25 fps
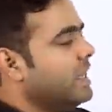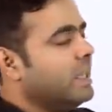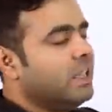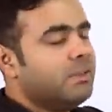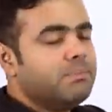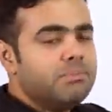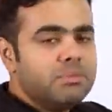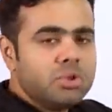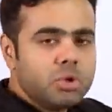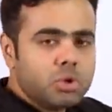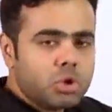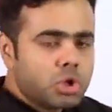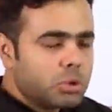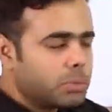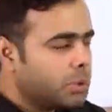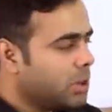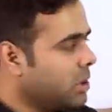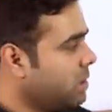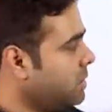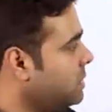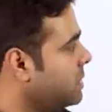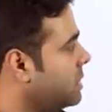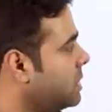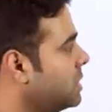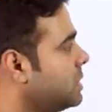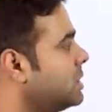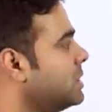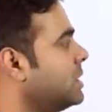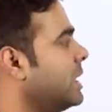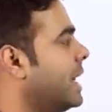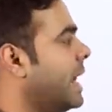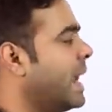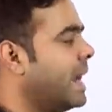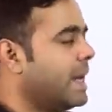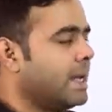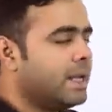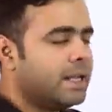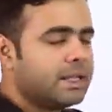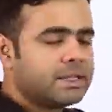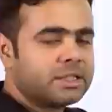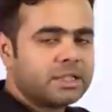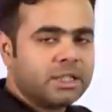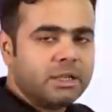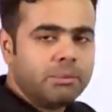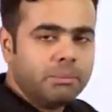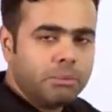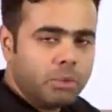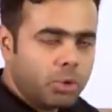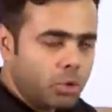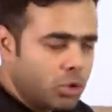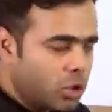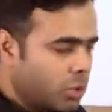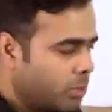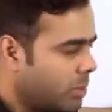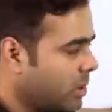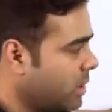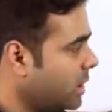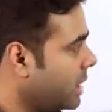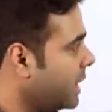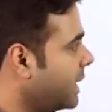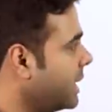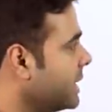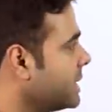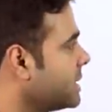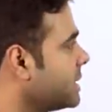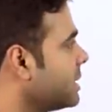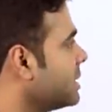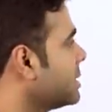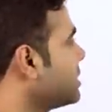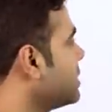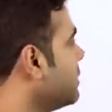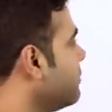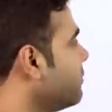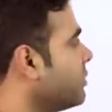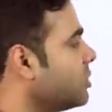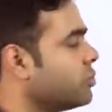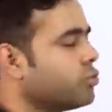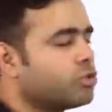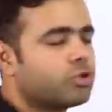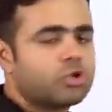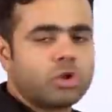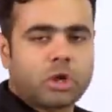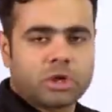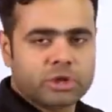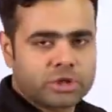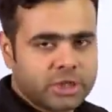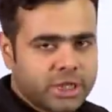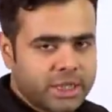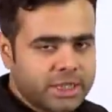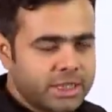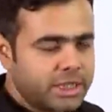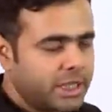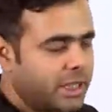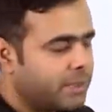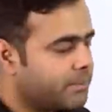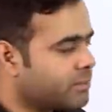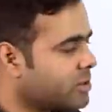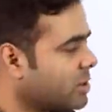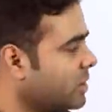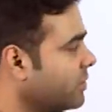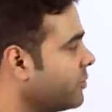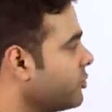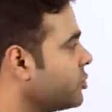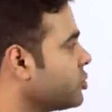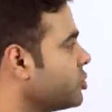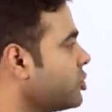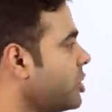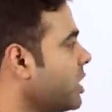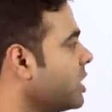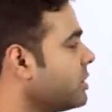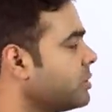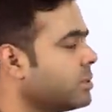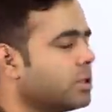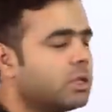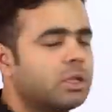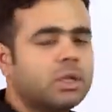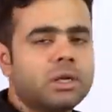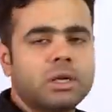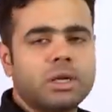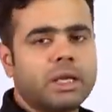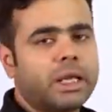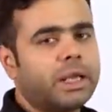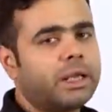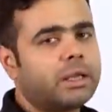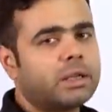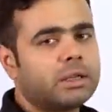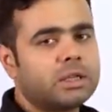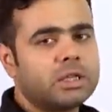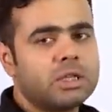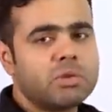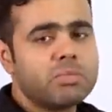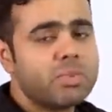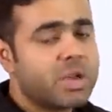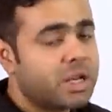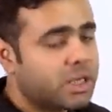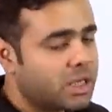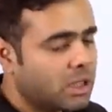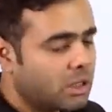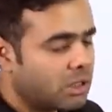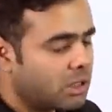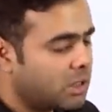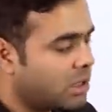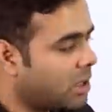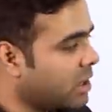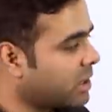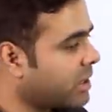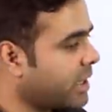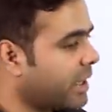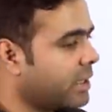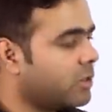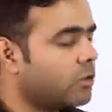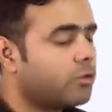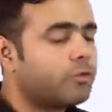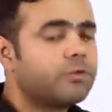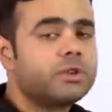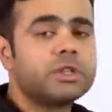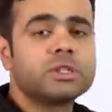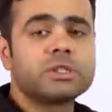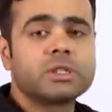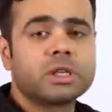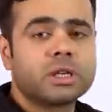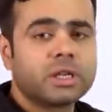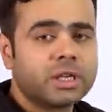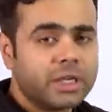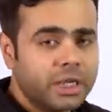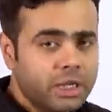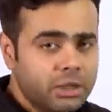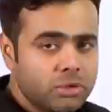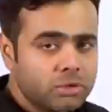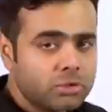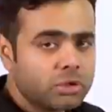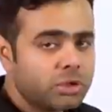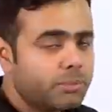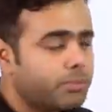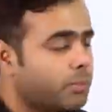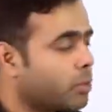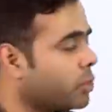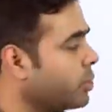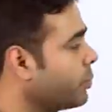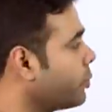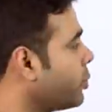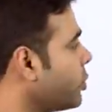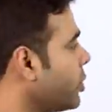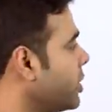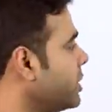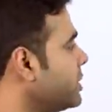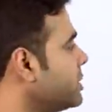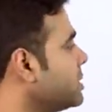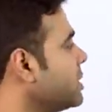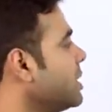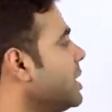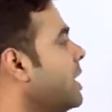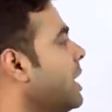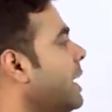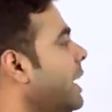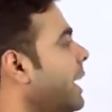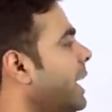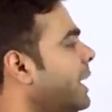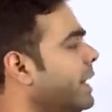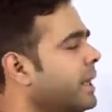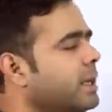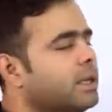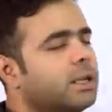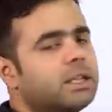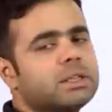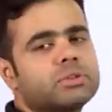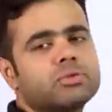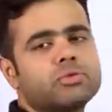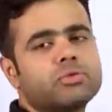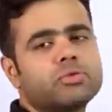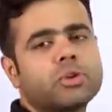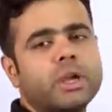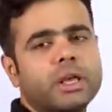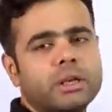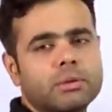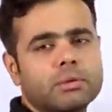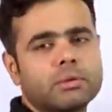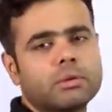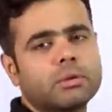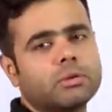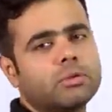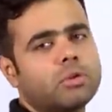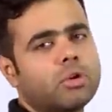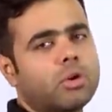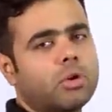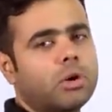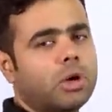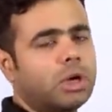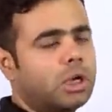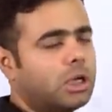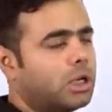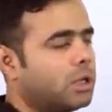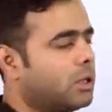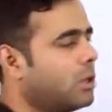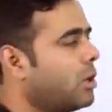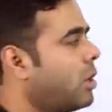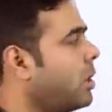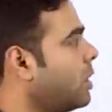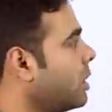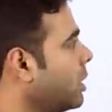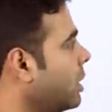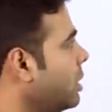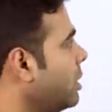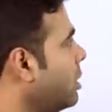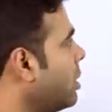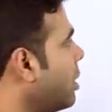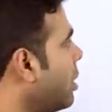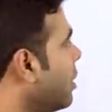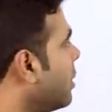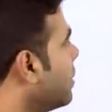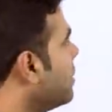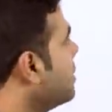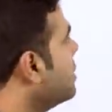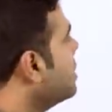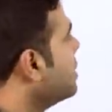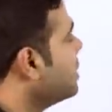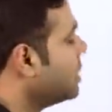Immutable, endless. Immutable is someone who's not changing himself, who's not like uh, debating or not kind of disagreeing to the po points, and endless who can go along and long.